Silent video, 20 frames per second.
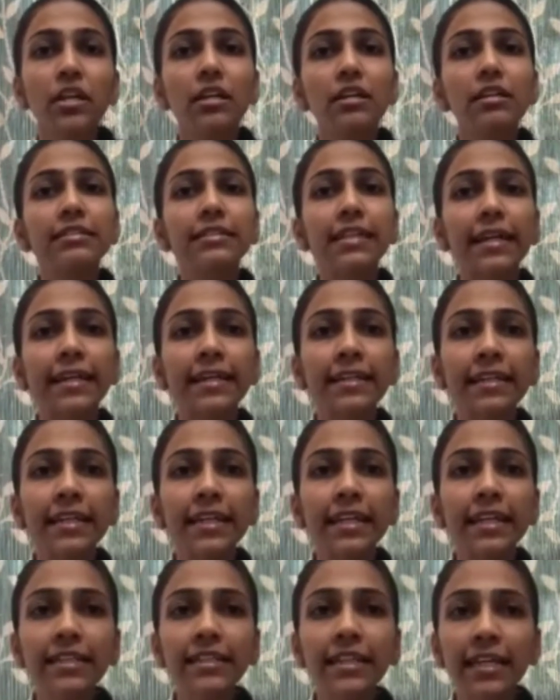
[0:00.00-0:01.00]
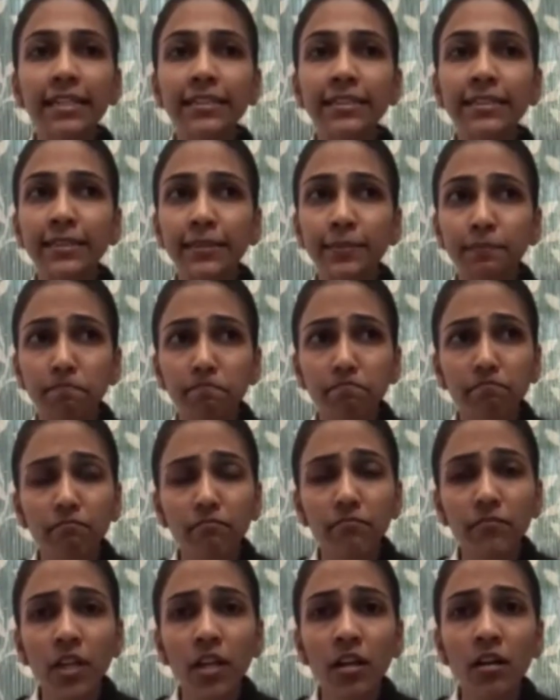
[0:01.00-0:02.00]
Secondly, there is
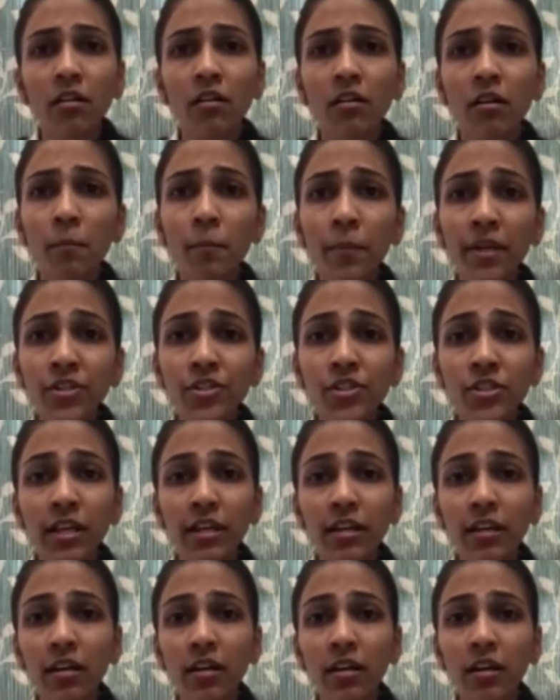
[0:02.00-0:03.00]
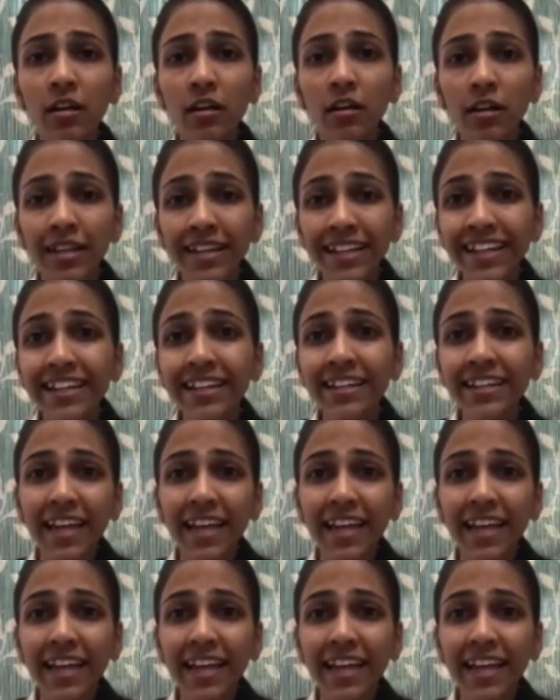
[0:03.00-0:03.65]
a clean